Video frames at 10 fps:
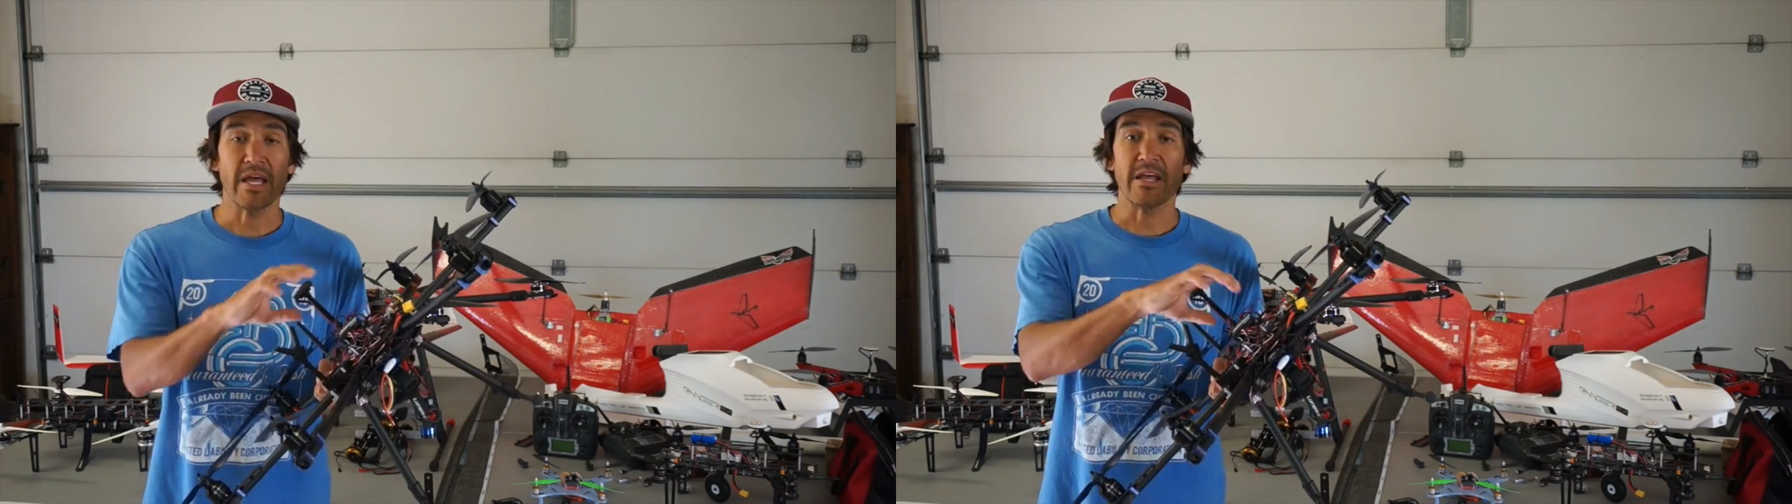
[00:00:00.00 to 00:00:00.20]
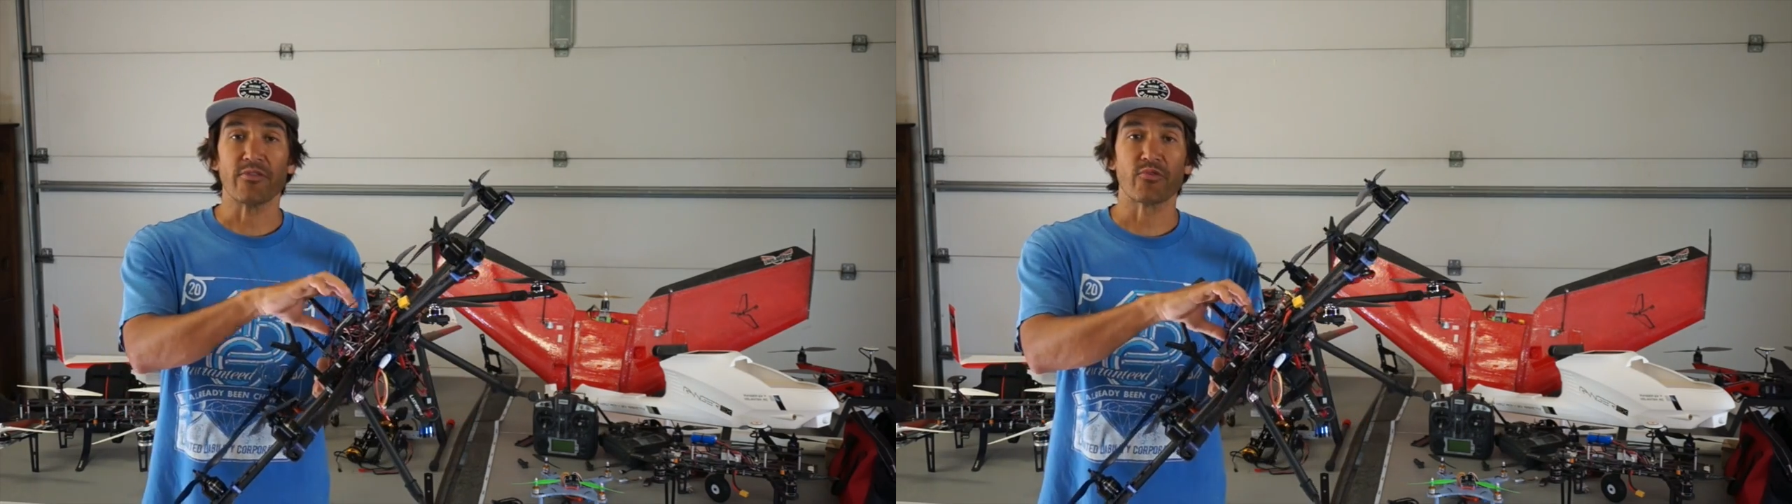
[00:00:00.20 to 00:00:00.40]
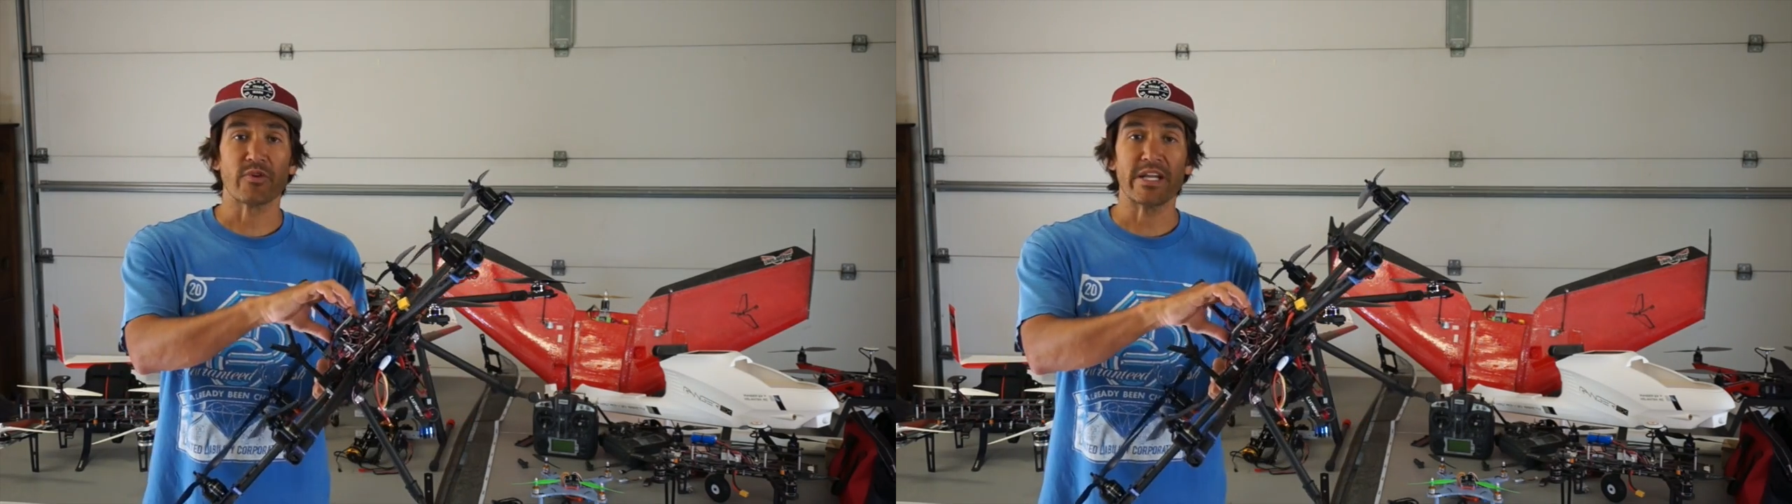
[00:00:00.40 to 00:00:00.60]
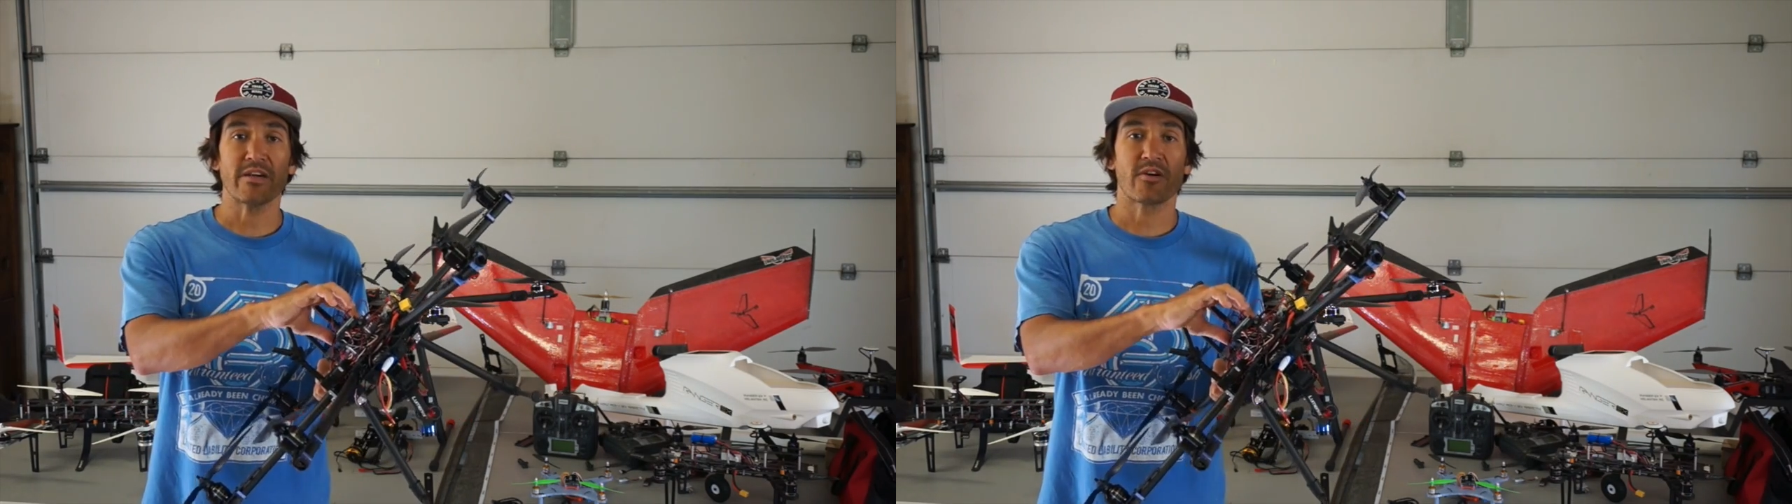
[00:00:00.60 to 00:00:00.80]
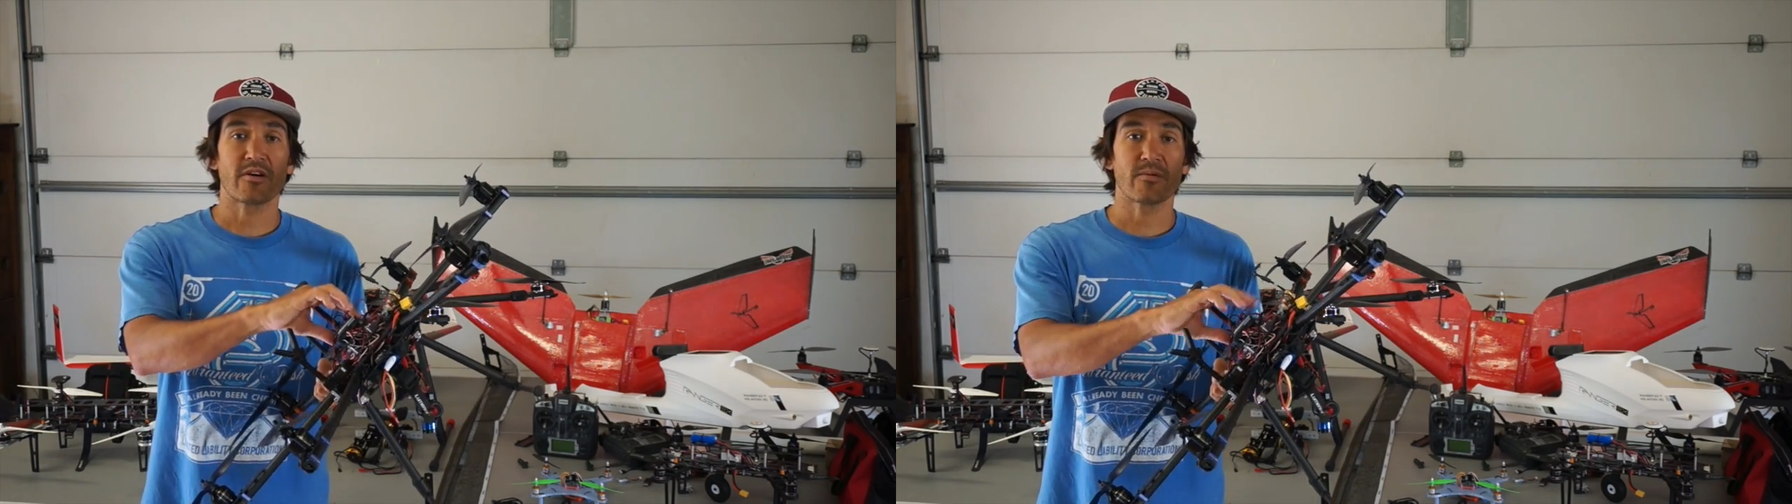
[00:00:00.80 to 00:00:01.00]
And
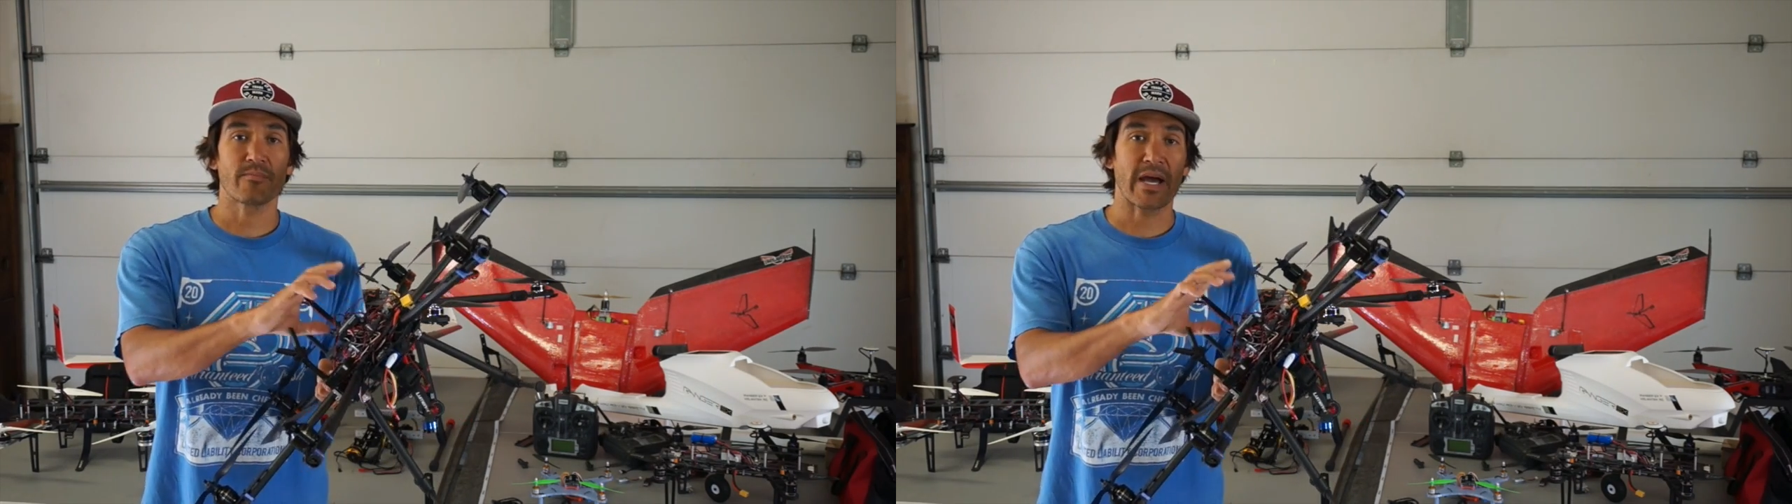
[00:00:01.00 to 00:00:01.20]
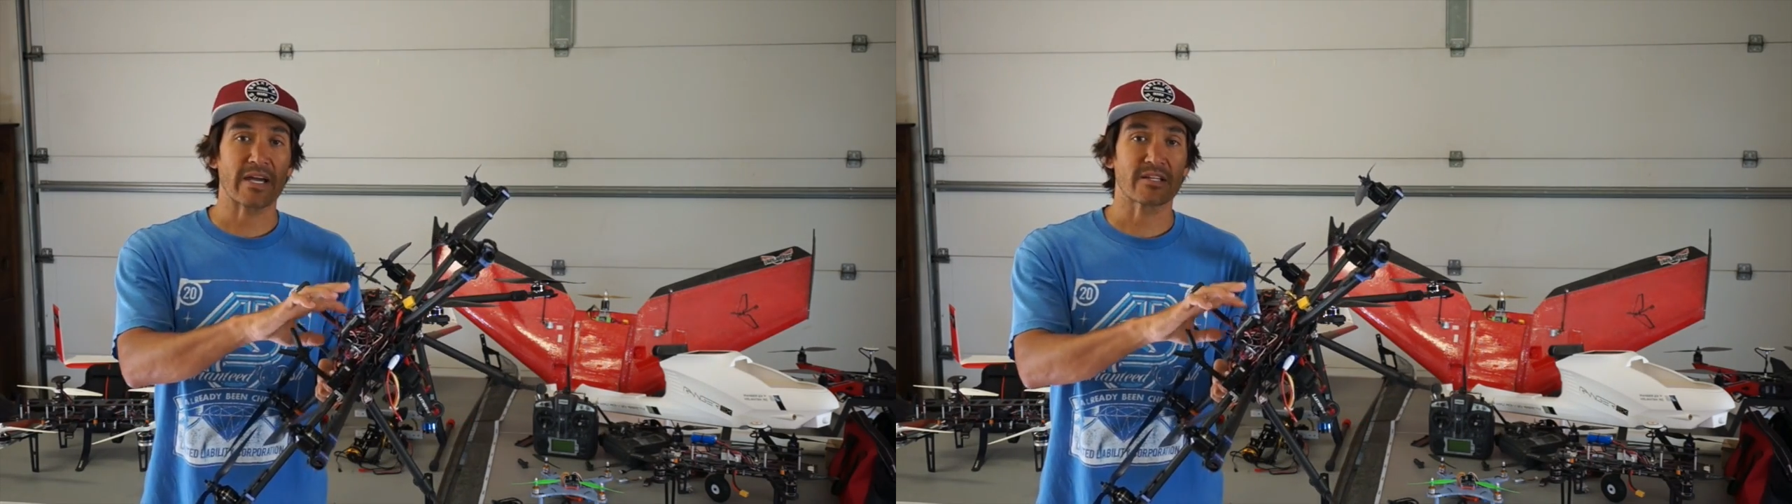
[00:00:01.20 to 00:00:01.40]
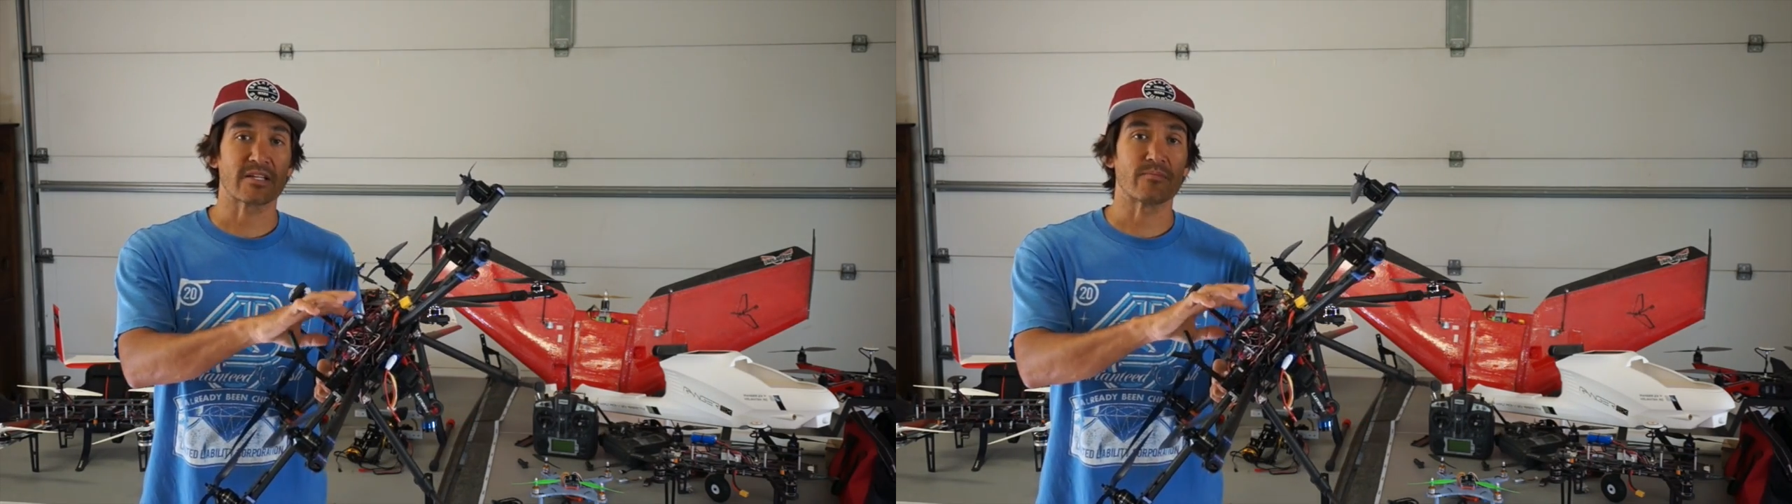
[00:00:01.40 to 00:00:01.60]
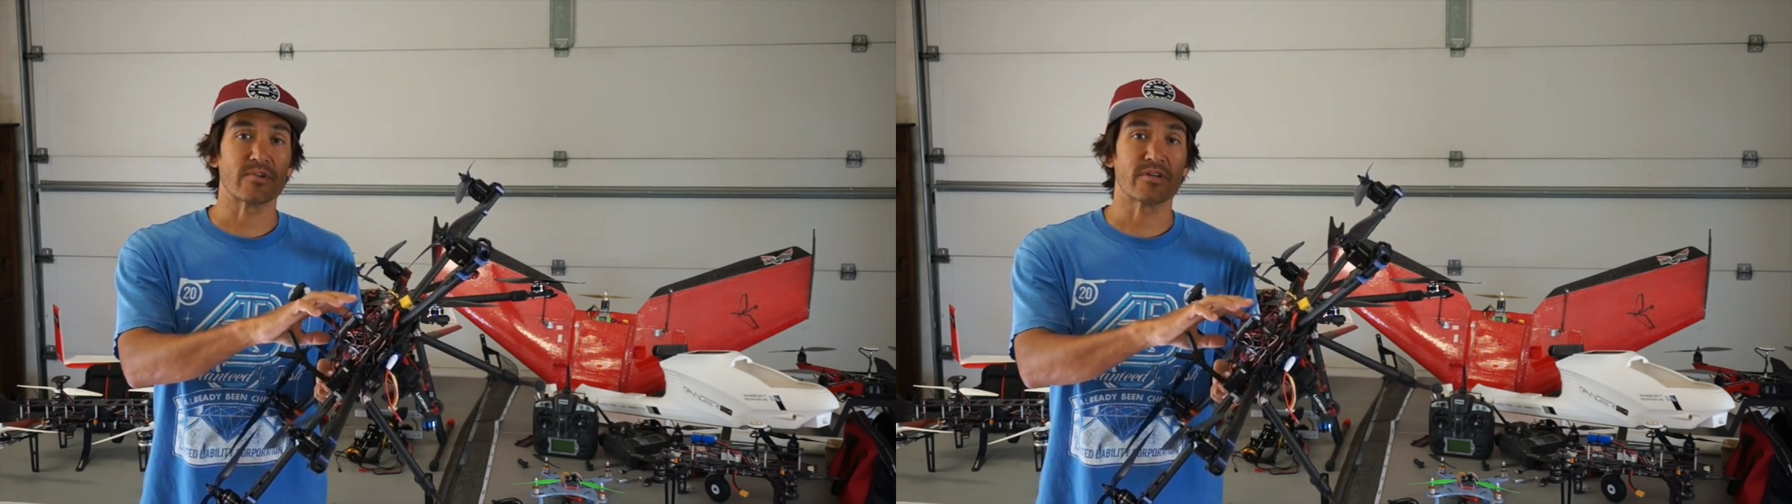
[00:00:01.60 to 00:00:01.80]
3DR packs some